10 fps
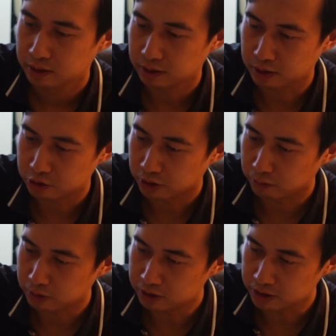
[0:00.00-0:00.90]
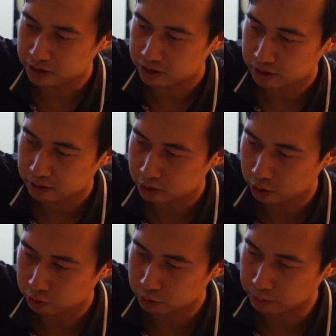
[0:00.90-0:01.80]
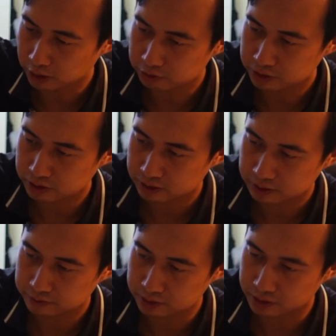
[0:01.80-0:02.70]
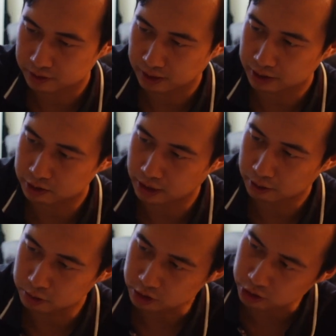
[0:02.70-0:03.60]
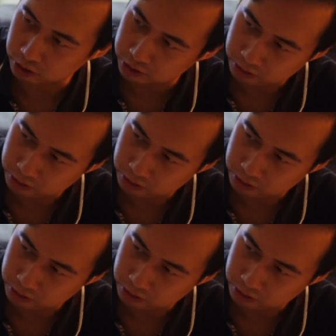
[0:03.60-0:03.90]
I'm gonna try one of these tofu puffs. That would have just